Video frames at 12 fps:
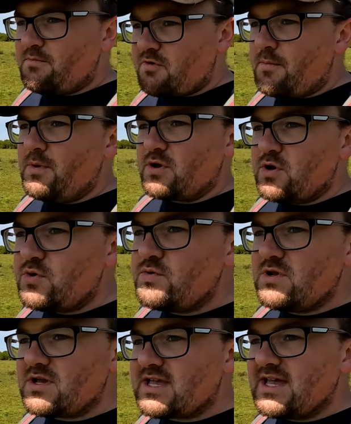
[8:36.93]
proper
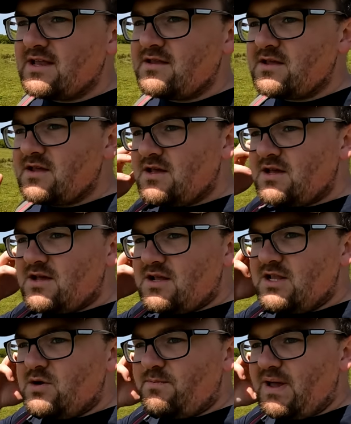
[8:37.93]
cool looking
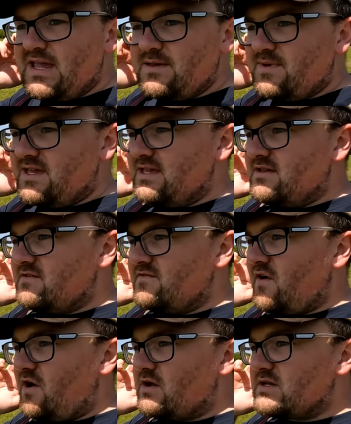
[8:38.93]
little baby
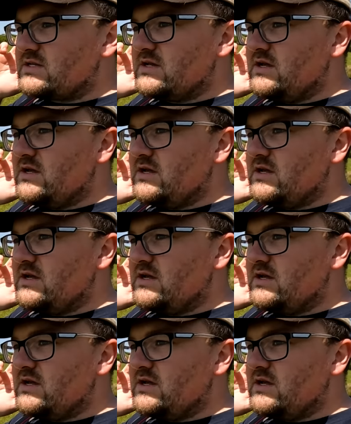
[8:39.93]
fox.